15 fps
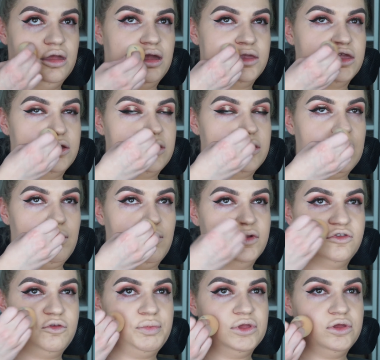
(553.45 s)
And you don't
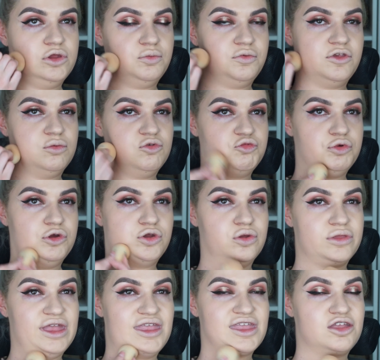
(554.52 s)
want to build up so much product
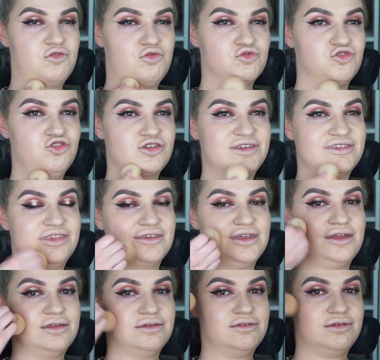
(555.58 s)
that it crunches
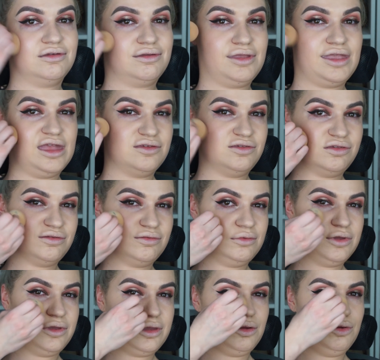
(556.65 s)
and gets
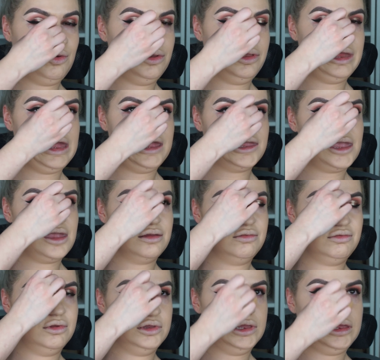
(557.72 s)
all liney and
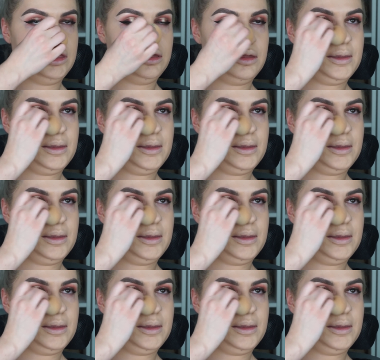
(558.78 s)
ugh.